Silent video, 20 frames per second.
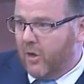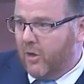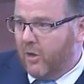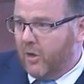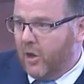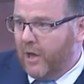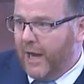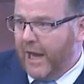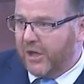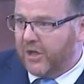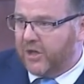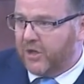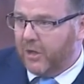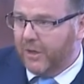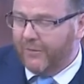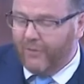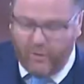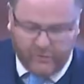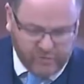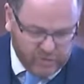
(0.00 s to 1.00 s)
connection
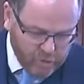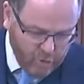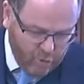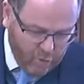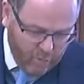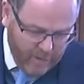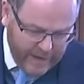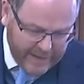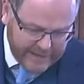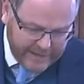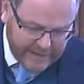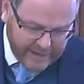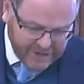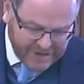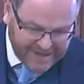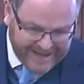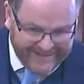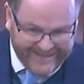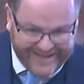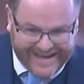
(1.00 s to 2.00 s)
of offshore wind
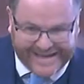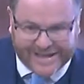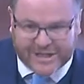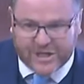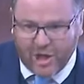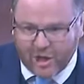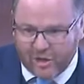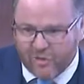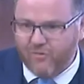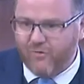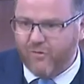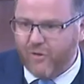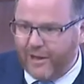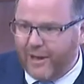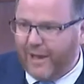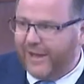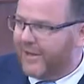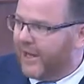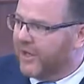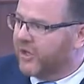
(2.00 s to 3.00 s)
energy and the
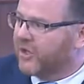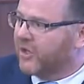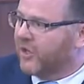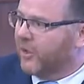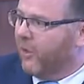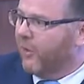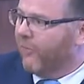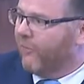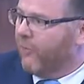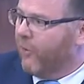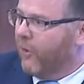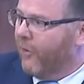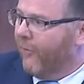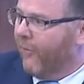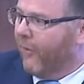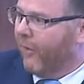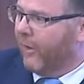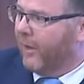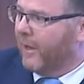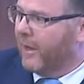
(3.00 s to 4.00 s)
industrialisation of
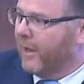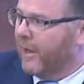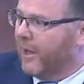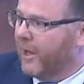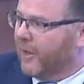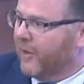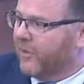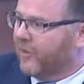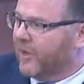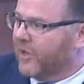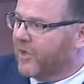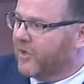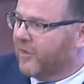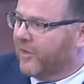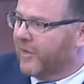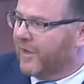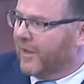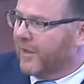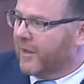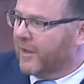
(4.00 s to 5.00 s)
rural
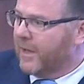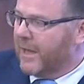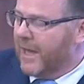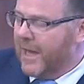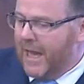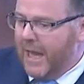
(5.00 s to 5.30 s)
constituencies